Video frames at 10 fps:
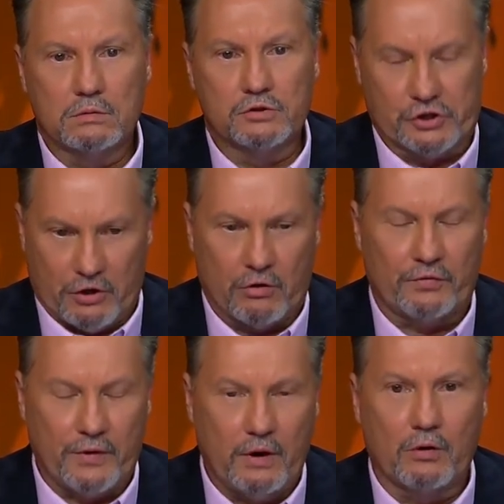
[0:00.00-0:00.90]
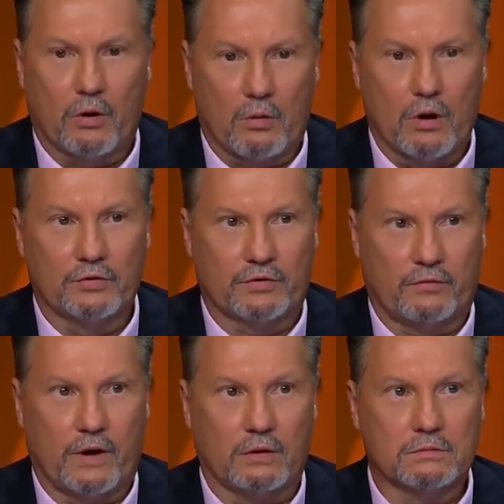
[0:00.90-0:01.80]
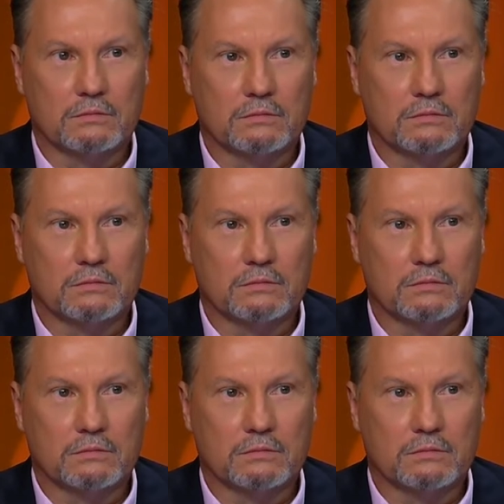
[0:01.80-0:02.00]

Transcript: General Theodore Roosevelt,